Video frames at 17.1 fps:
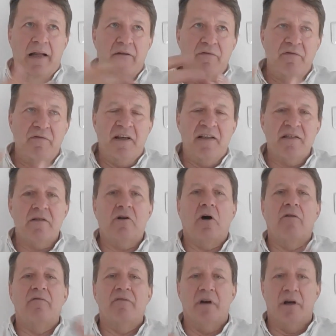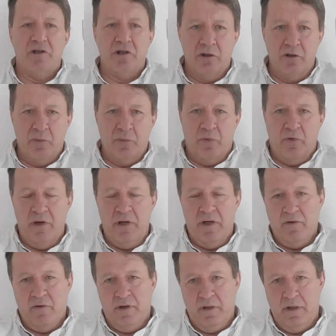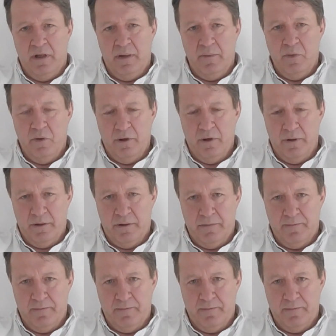and fixed convergent operator in Poland.